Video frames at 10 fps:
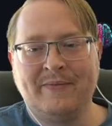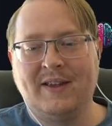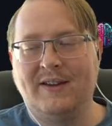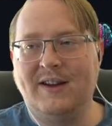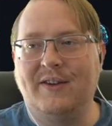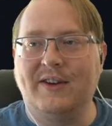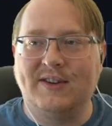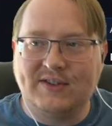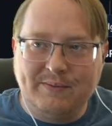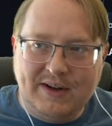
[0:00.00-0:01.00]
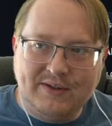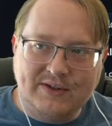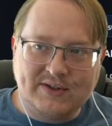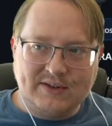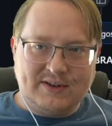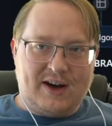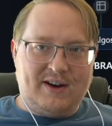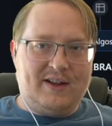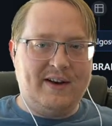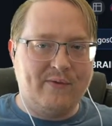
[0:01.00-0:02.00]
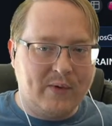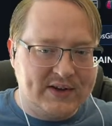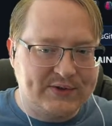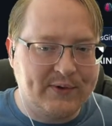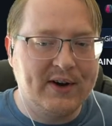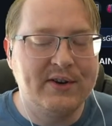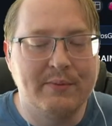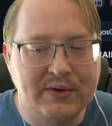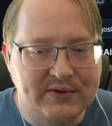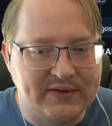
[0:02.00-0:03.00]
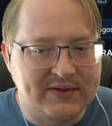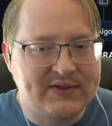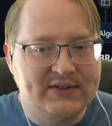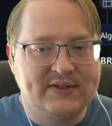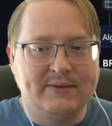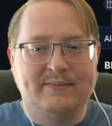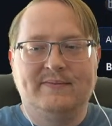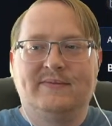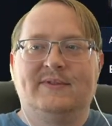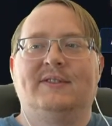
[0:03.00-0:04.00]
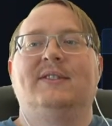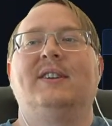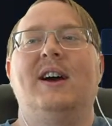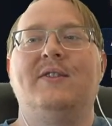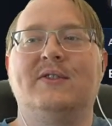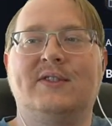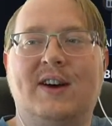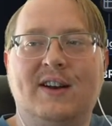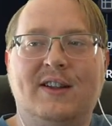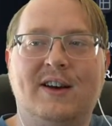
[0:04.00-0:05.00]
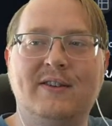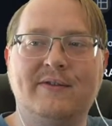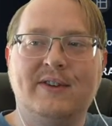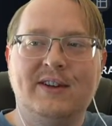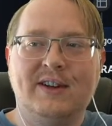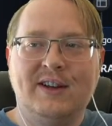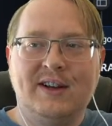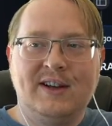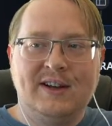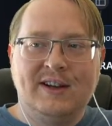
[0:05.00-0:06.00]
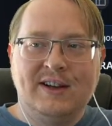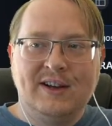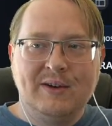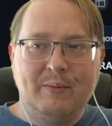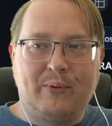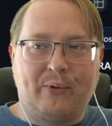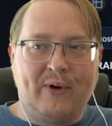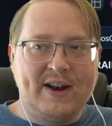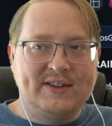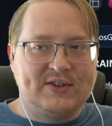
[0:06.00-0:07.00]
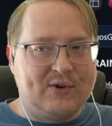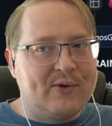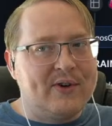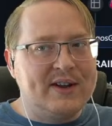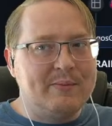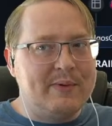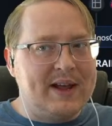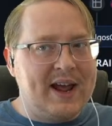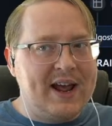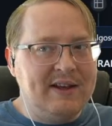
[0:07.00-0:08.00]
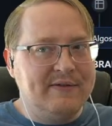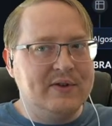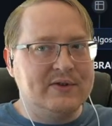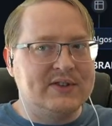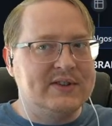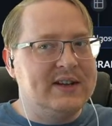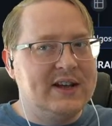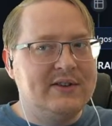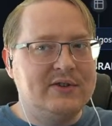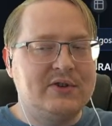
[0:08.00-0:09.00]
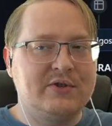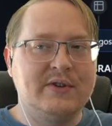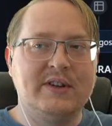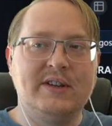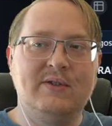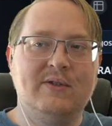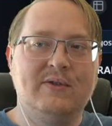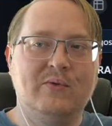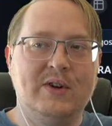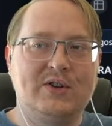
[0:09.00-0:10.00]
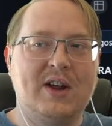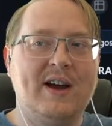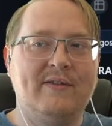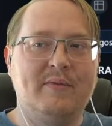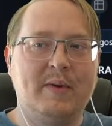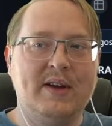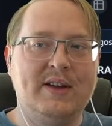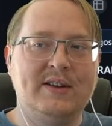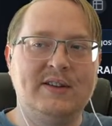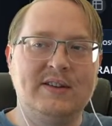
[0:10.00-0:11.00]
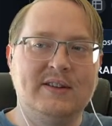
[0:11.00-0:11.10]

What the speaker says: Now, that doesn't mean there's not a lot of waste, fraud, and abuse in the system. And there's not a lot of predatory behaviors in the industry which have been